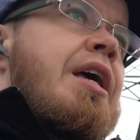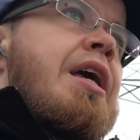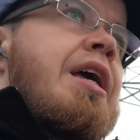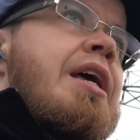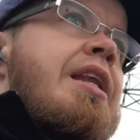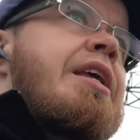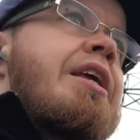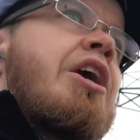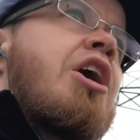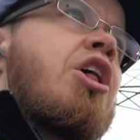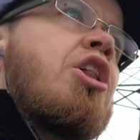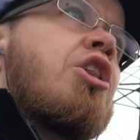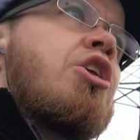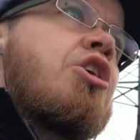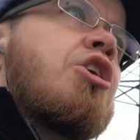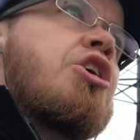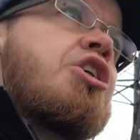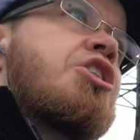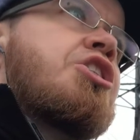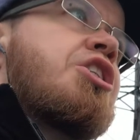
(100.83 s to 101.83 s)
any
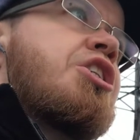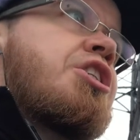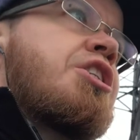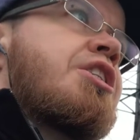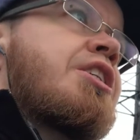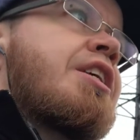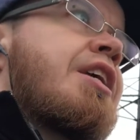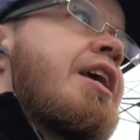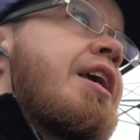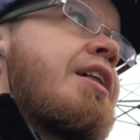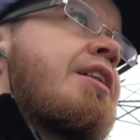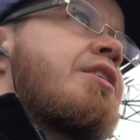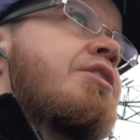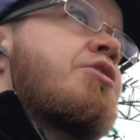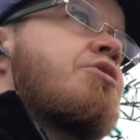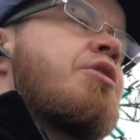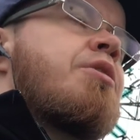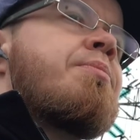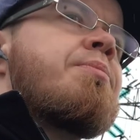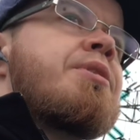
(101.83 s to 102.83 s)
larger scale
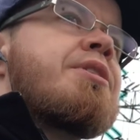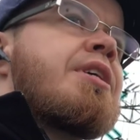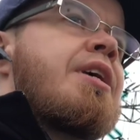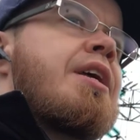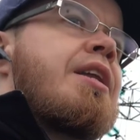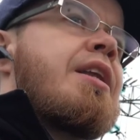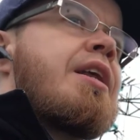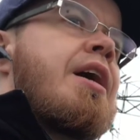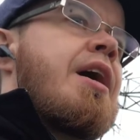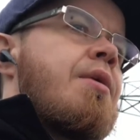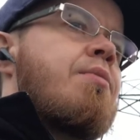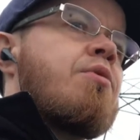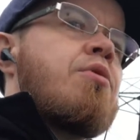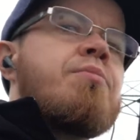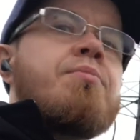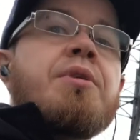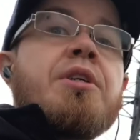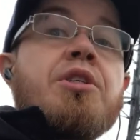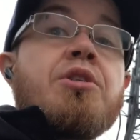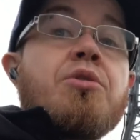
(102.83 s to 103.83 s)
trips, and I
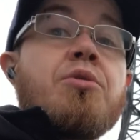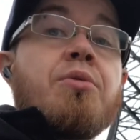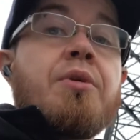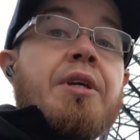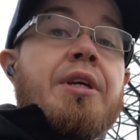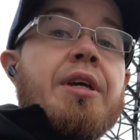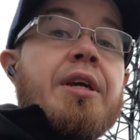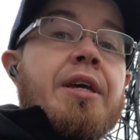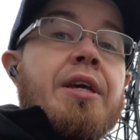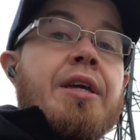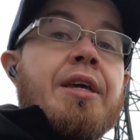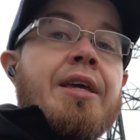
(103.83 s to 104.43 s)
won't be doing